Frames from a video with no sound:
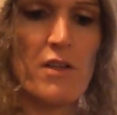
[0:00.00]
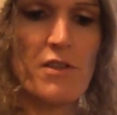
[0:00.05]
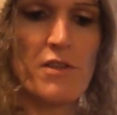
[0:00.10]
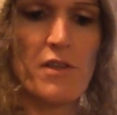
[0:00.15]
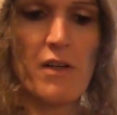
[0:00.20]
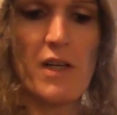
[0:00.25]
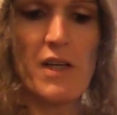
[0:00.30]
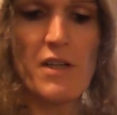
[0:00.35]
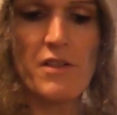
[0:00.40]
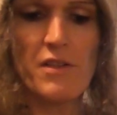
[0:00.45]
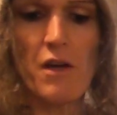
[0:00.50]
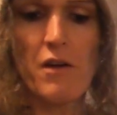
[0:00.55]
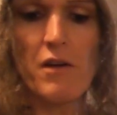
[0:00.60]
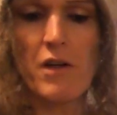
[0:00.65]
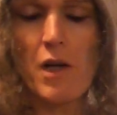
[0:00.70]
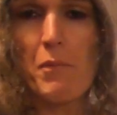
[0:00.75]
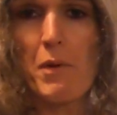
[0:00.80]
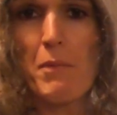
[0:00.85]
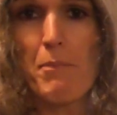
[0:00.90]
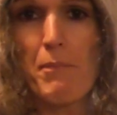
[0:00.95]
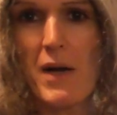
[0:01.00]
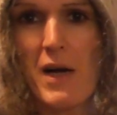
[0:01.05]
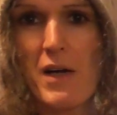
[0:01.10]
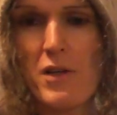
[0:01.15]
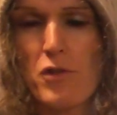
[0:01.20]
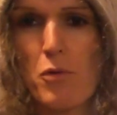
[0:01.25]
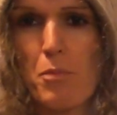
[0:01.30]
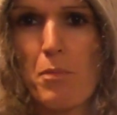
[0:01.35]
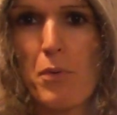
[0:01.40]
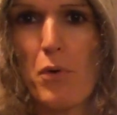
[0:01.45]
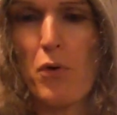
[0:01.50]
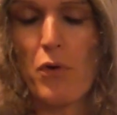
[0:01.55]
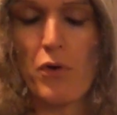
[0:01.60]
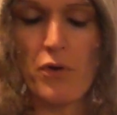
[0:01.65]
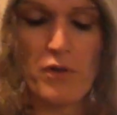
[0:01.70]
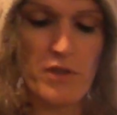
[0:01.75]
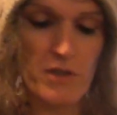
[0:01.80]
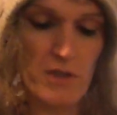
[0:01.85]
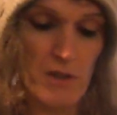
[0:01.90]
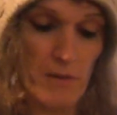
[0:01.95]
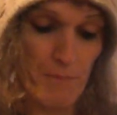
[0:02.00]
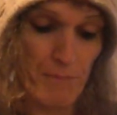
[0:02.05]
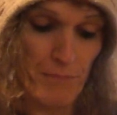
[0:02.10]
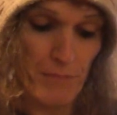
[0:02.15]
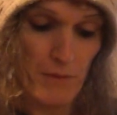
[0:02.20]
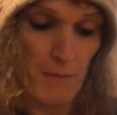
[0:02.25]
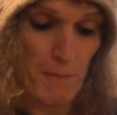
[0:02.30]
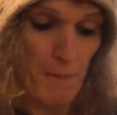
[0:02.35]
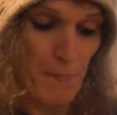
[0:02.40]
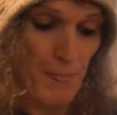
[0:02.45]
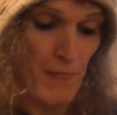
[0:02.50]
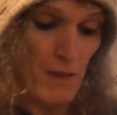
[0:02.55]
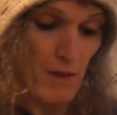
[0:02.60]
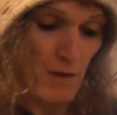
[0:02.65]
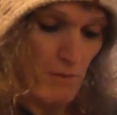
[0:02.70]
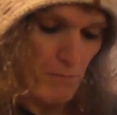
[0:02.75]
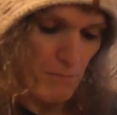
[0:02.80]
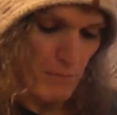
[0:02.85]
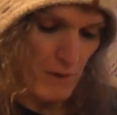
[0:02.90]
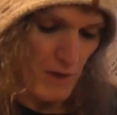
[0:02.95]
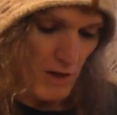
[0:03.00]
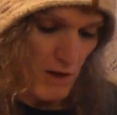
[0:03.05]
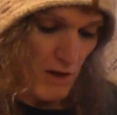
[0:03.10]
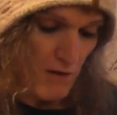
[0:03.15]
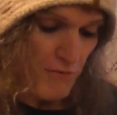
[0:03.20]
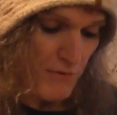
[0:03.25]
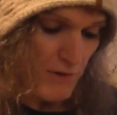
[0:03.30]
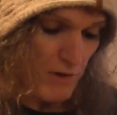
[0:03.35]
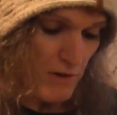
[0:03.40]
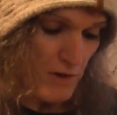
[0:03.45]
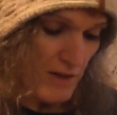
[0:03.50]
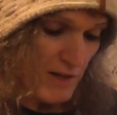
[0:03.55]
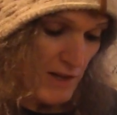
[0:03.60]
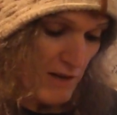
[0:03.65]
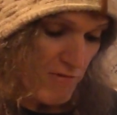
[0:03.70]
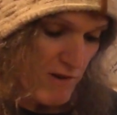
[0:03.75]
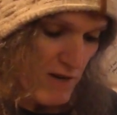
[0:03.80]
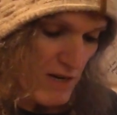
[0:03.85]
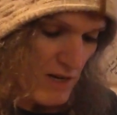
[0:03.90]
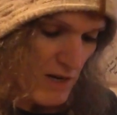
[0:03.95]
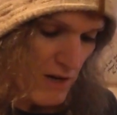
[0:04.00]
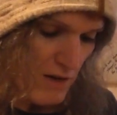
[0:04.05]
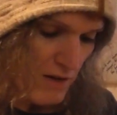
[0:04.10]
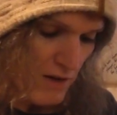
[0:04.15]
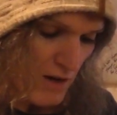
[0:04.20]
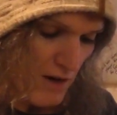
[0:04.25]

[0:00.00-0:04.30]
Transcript: So these don't come in bags or boards, but I feel like they really look